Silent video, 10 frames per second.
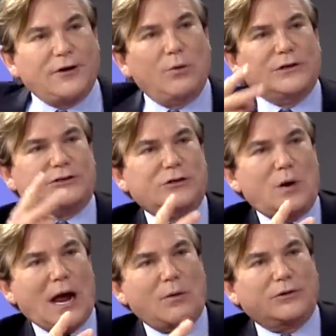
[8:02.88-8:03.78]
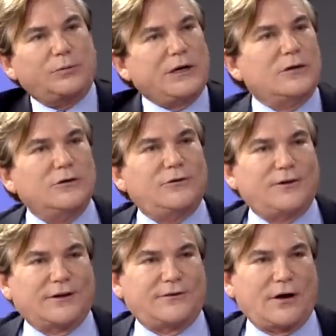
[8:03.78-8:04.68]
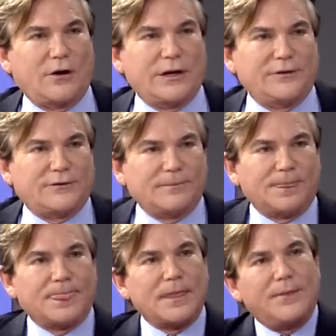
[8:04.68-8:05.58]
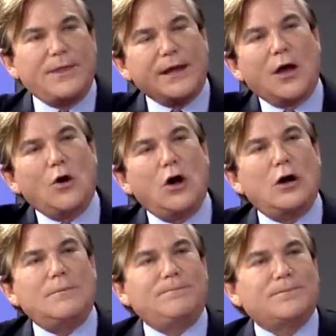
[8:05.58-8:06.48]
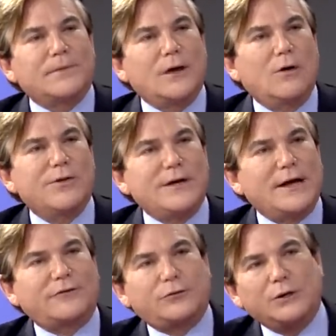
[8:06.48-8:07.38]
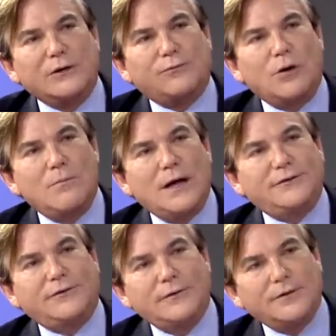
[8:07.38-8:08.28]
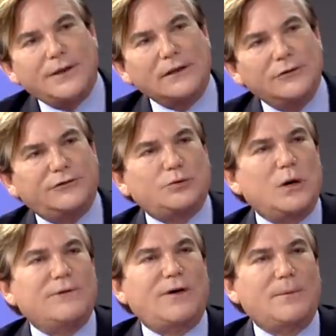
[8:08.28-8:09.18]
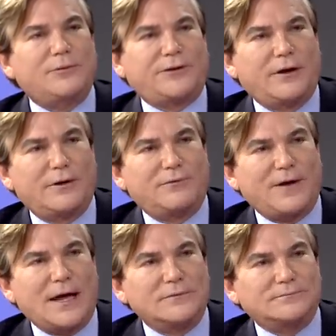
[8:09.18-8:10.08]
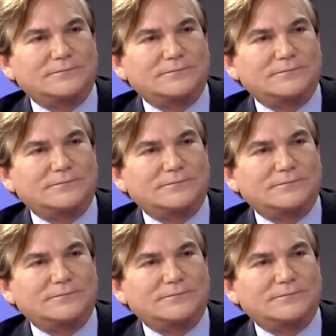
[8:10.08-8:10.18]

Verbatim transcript: So in two hours, we can do six areas. They go home. Over the next three to four months, they lose 25% of their fat.